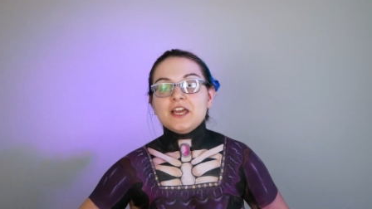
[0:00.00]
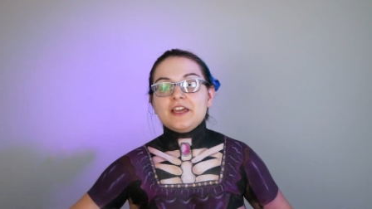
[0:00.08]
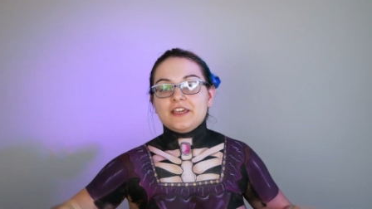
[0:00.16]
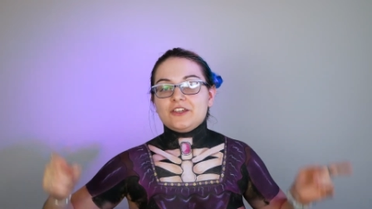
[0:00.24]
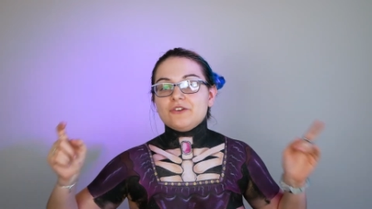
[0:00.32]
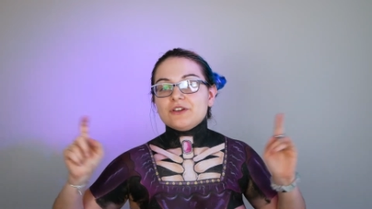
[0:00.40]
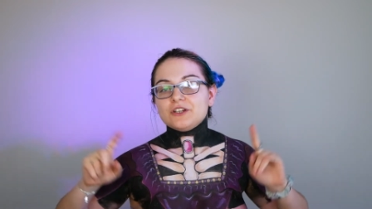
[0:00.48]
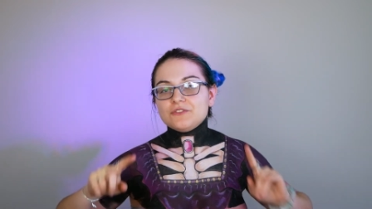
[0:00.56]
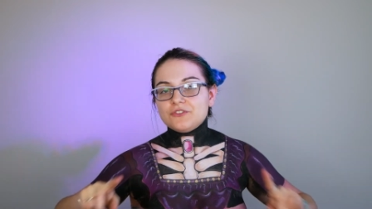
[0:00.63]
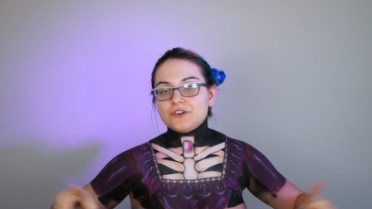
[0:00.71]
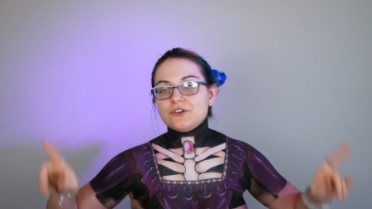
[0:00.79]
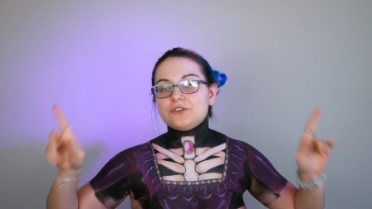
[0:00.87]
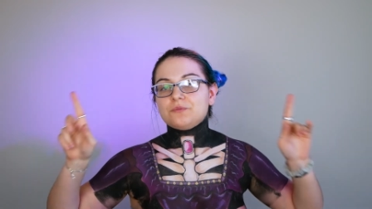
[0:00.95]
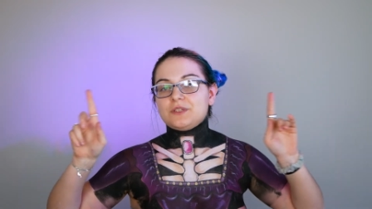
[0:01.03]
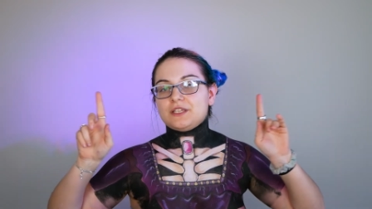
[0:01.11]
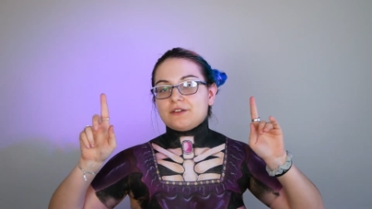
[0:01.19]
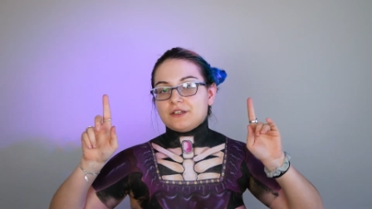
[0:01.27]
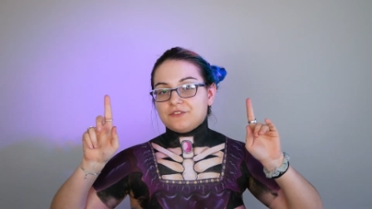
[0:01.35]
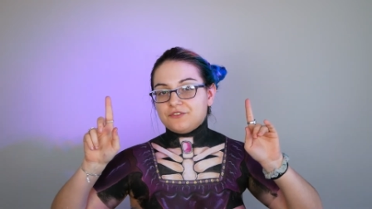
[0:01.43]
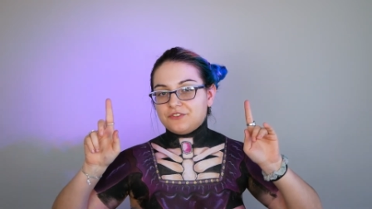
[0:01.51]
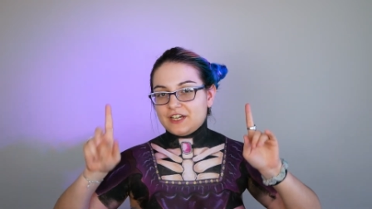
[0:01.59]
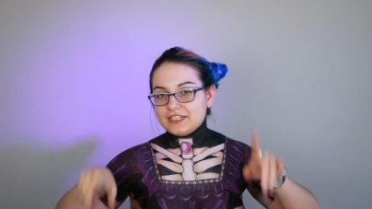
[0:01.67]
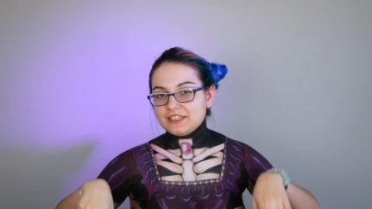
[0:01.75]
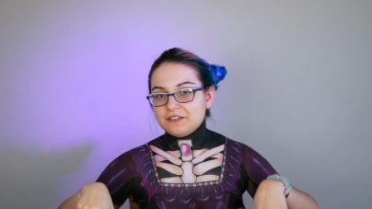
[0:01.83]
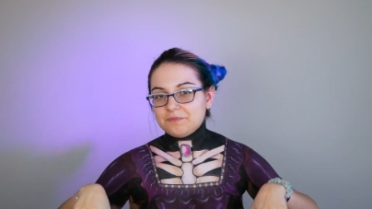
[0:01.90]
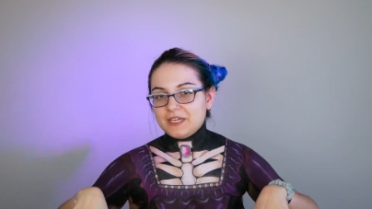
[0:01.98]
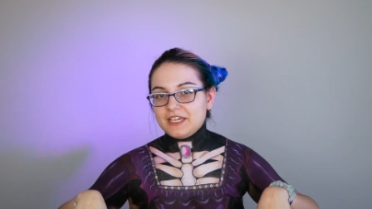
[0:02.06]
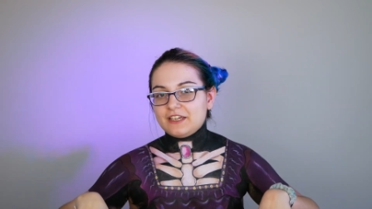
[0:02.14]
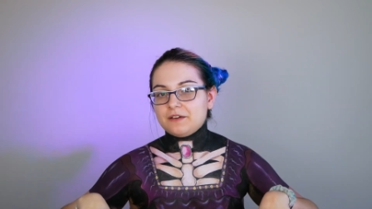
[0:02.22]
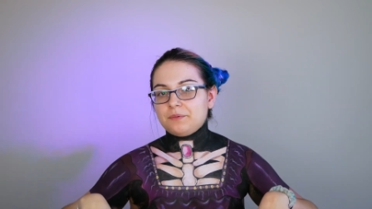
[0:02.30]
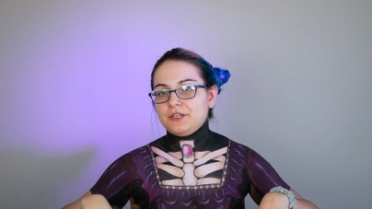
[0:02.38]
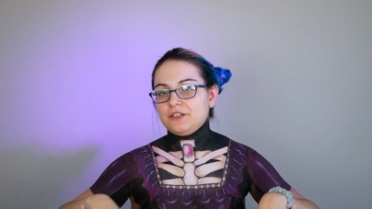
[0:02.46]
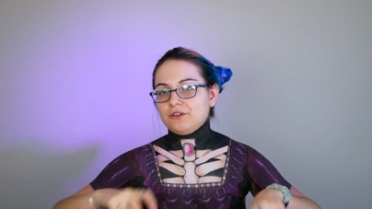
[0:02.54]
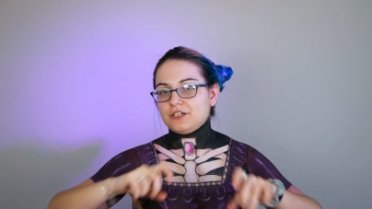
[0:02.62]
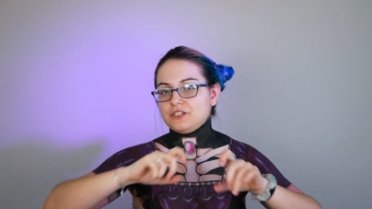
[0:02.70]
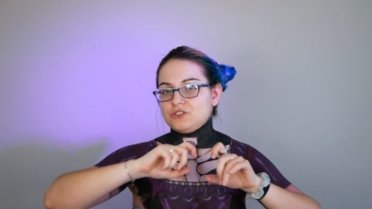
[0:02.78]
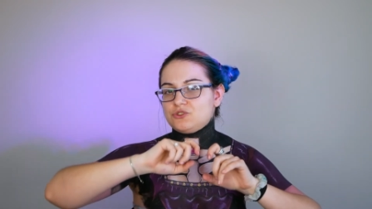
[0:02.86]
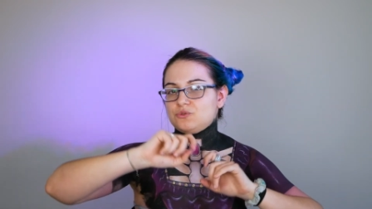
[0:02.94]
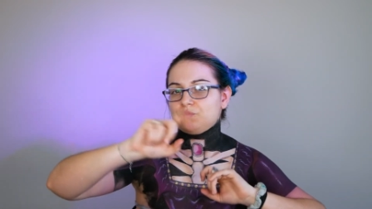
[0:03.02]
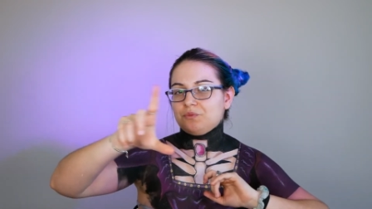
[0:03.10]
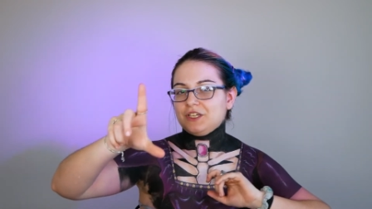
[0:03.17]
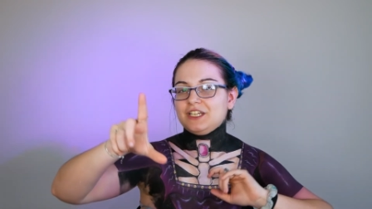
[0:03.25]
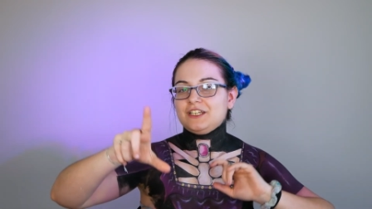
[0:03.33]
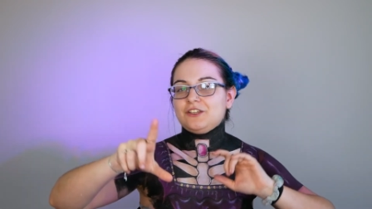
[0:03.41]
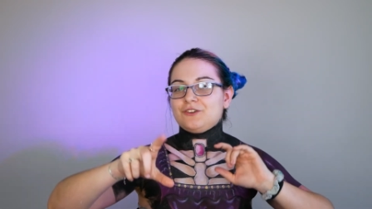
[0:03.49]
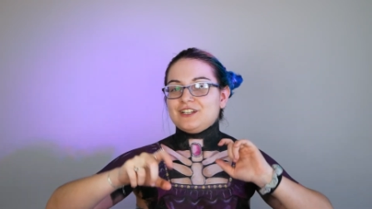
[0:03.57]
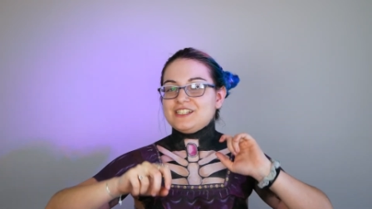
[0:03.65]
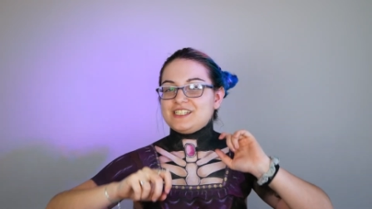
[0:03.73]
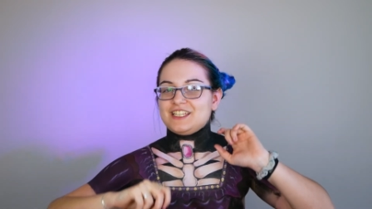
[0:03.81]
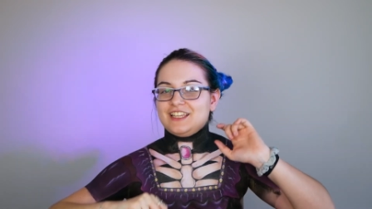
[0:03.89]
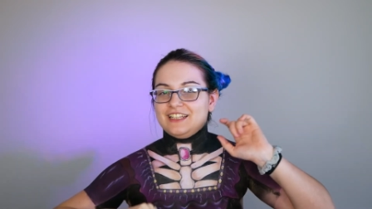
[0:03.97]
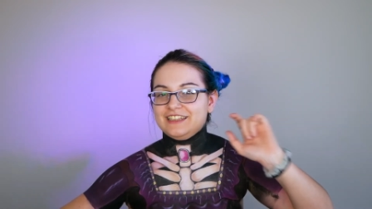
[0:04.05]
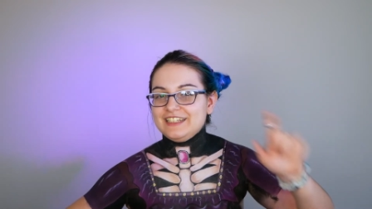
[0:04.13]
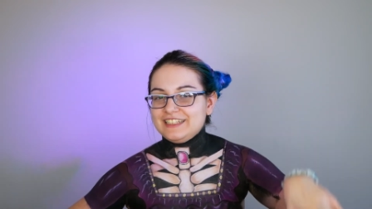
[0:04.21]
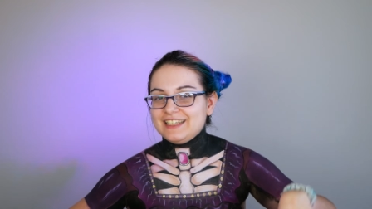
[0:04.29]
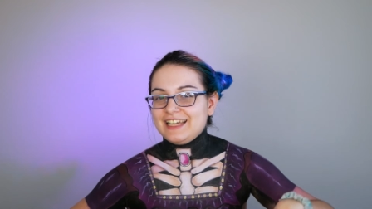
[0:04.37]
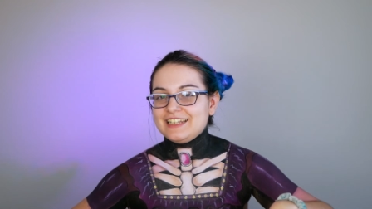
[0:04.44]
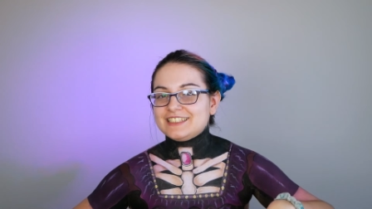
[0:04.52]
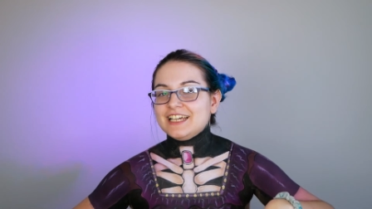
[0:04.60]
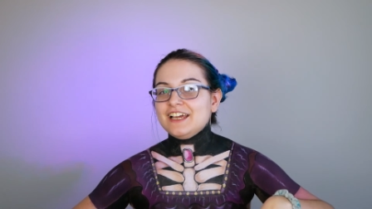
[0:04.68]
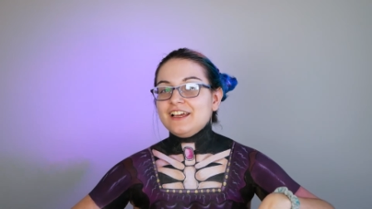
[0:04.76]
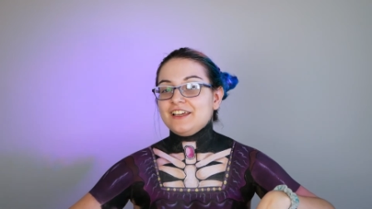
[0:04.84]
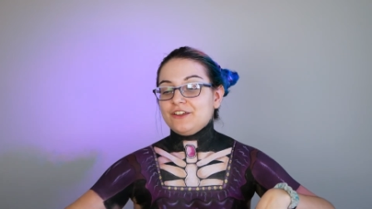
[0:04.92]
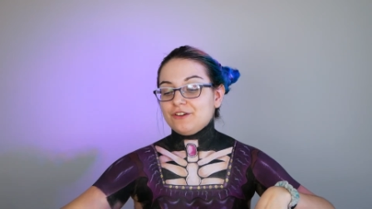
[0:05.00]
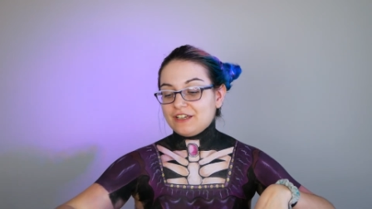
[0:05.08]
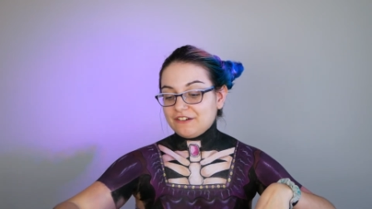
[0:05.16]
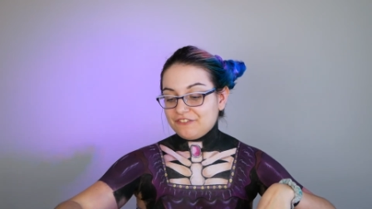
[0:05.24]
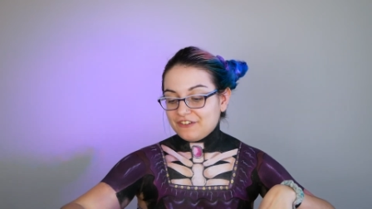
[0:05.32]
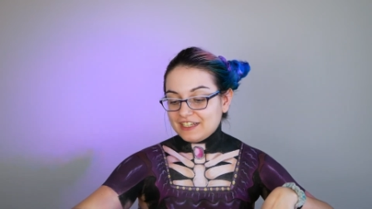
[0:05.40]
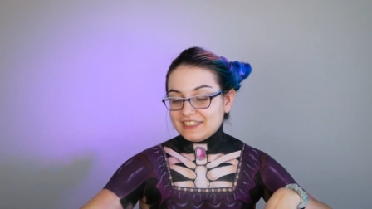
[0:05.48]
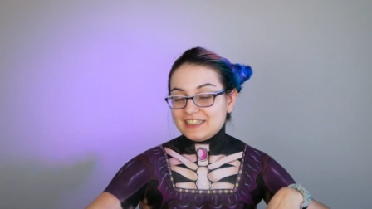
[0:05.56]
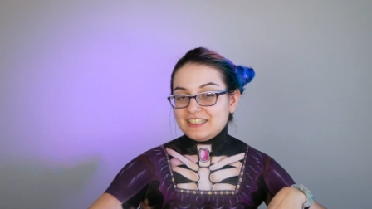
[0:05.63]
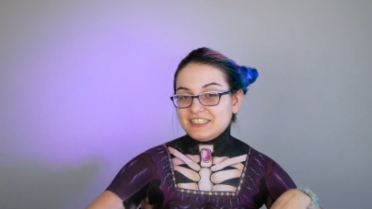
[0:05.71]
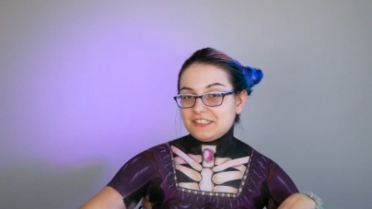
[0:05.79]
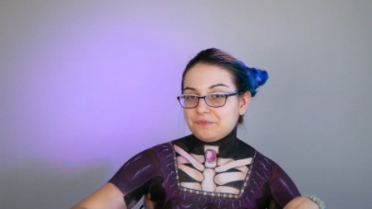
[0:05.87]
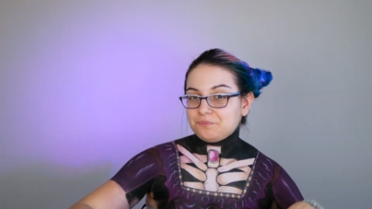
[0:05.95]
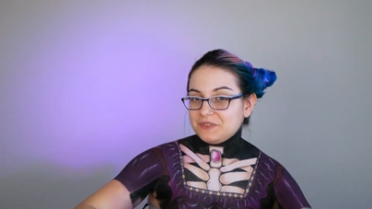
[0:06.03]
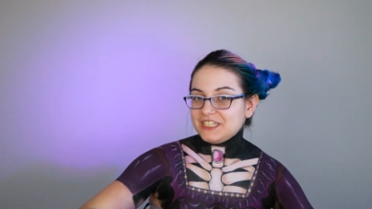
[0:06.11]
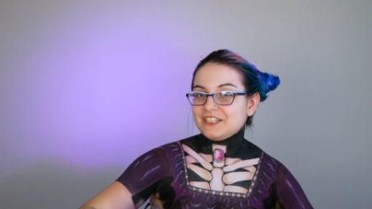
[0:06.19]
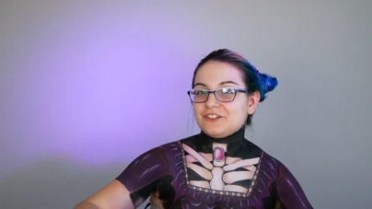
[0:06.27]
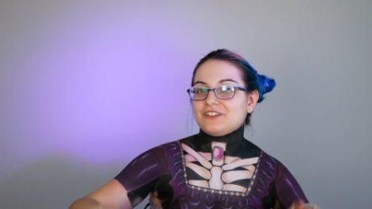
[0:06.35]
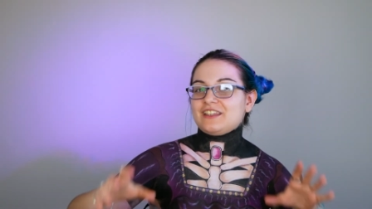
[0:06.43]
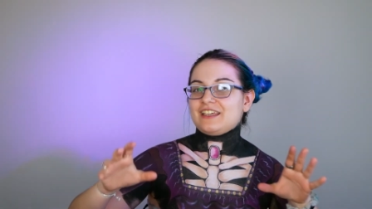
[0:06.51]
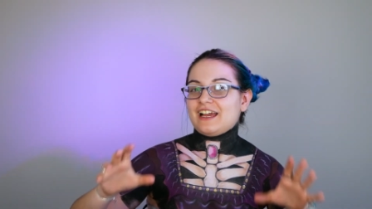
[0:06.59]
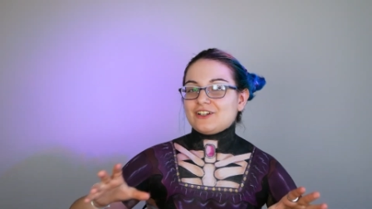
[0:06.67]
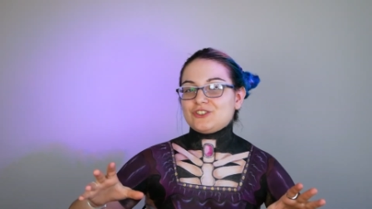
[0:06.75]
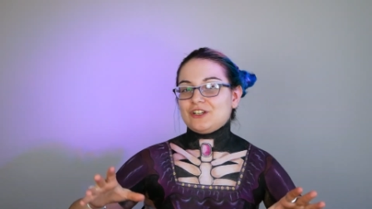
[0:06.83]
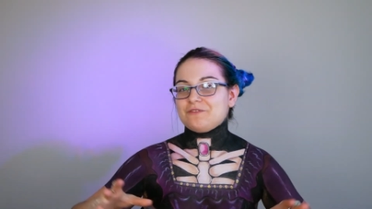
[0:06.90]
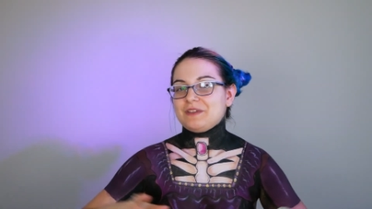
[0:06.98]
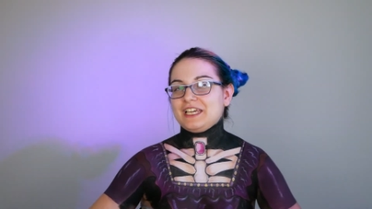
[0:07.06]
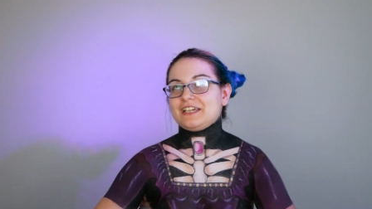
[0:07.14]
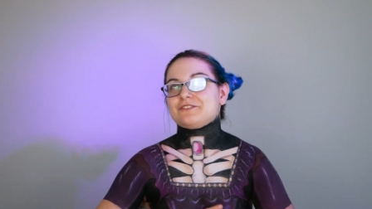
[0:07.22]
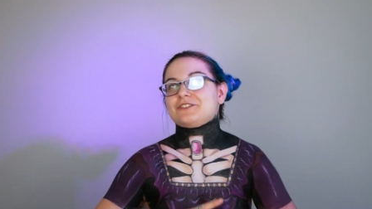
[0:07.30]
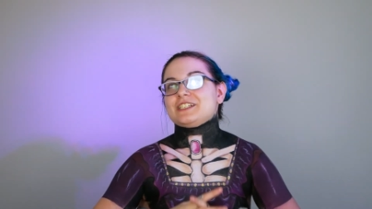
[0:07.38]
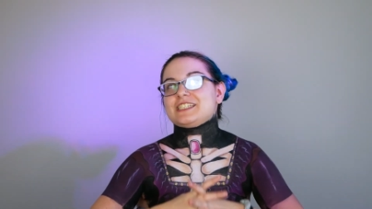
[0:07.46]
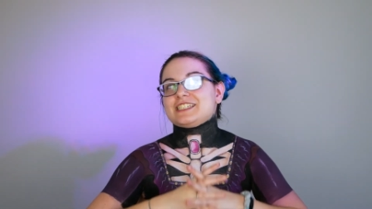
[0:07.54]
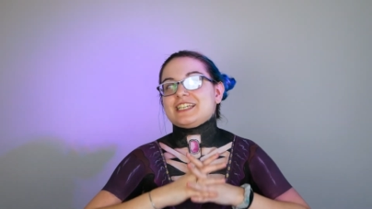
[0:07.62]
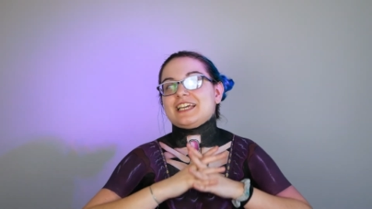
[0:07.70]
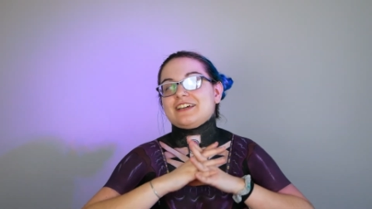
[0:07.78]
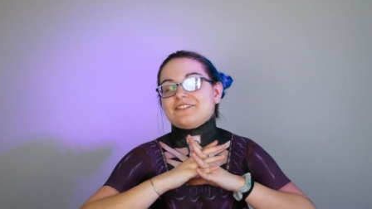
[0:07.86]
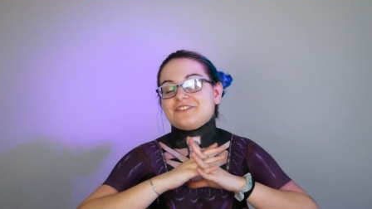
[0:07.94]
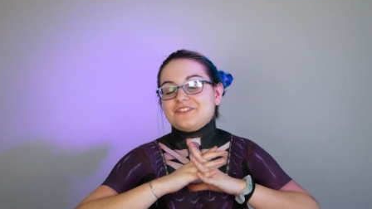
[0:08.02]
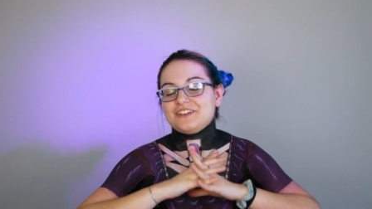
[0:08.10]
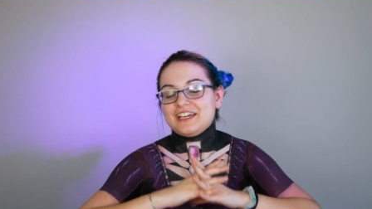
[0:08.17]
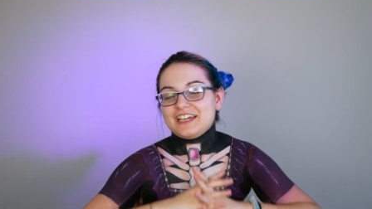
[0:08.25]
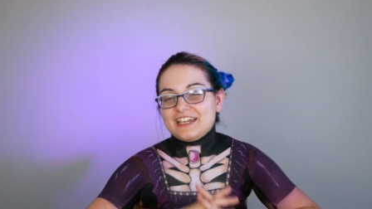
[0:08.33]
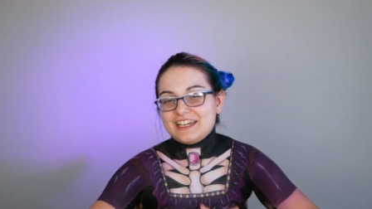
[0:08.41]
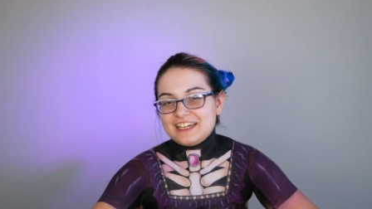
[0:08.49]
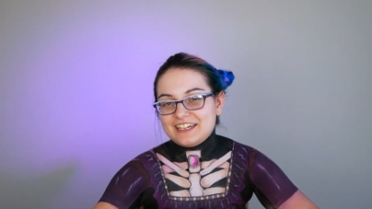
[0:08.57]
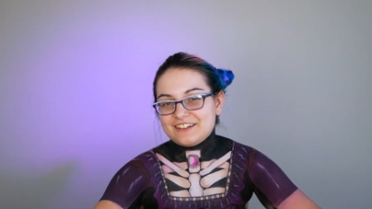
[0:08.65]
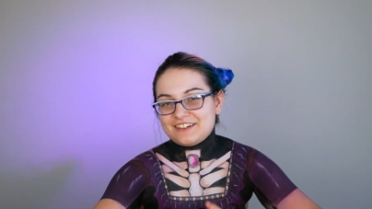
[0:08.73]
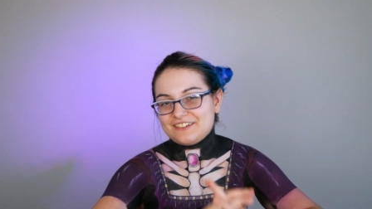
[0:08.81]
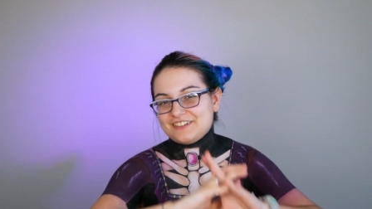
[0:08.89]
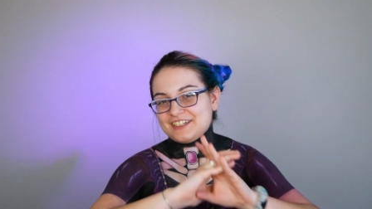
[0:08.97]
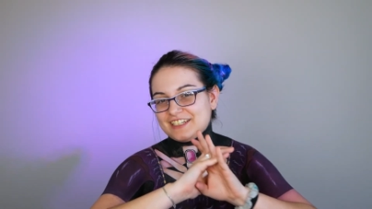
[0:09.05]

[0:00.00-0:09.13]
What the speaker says: You can follow me, you can find the makeup, and you can zoom in, you can see the details. You can find this pink on the actual makeup, which is very